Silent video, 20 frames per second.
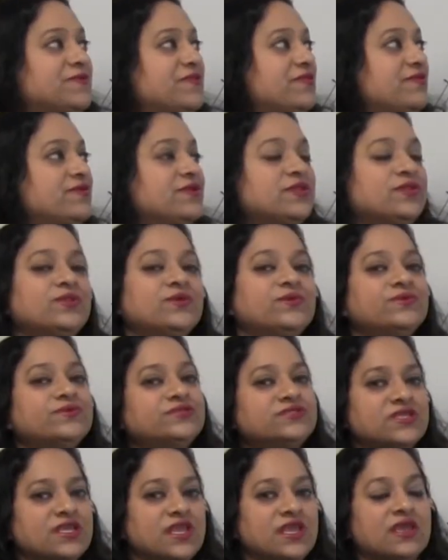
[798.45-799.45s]
but they're
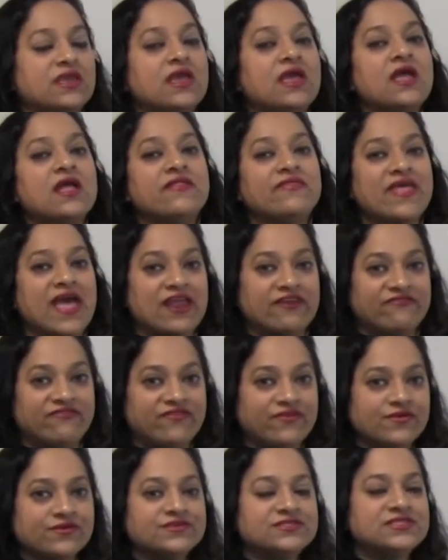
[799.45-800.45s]
losing that
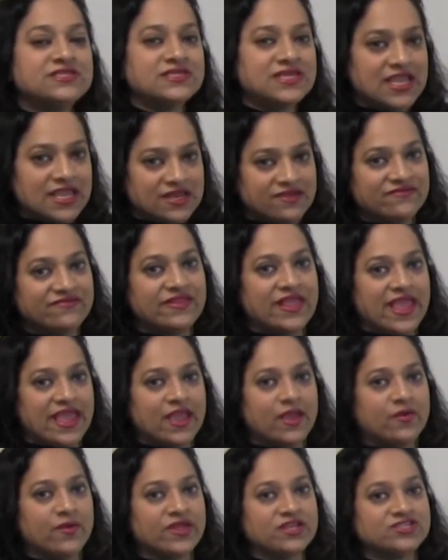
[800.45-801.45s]
first native
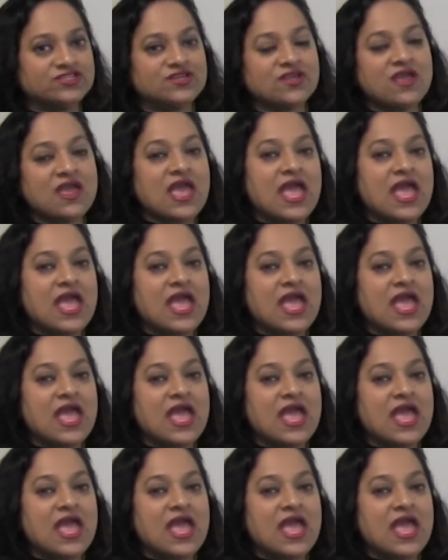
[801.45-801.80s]
language.